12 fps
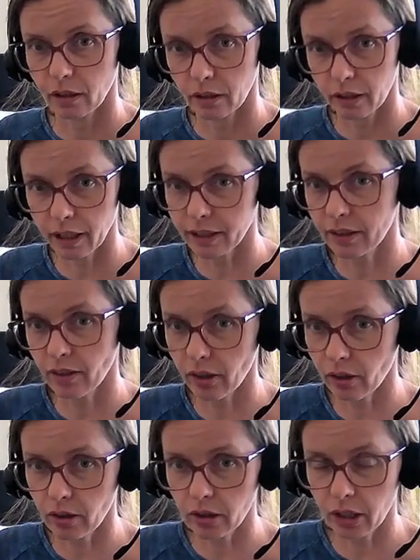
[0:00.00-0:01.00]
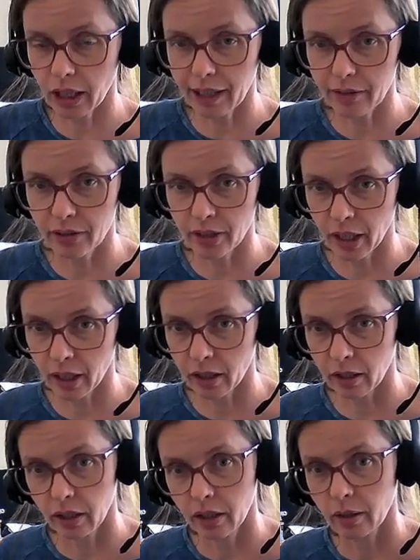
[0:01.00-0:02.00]
Yes, there are clouds there,
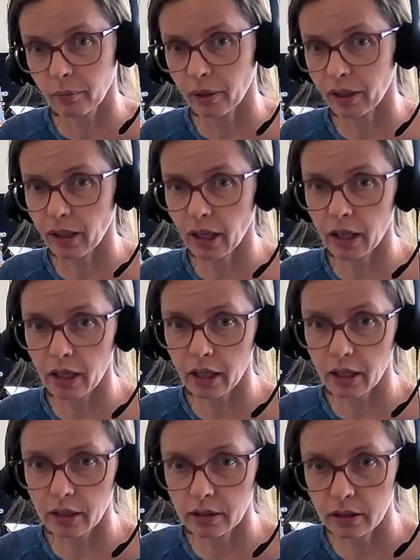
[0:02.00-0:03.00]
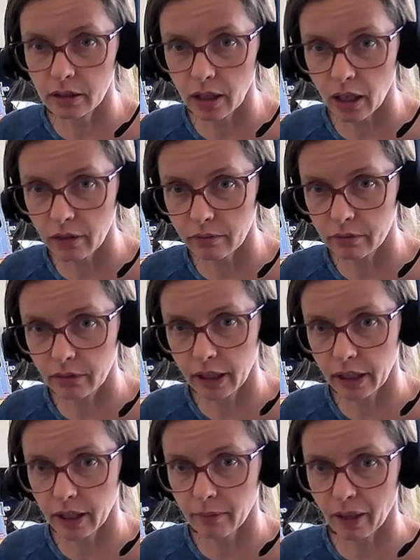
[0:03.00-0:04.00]
but they're not
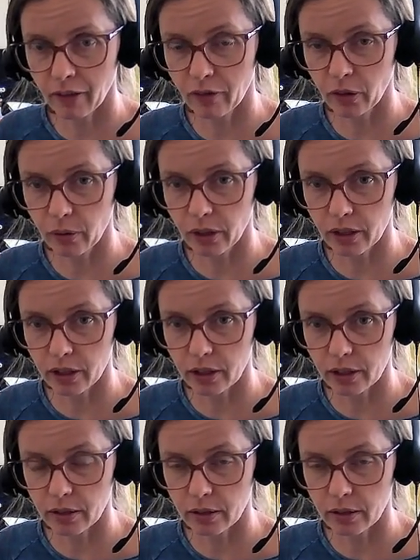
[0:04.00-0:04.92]
really my focus.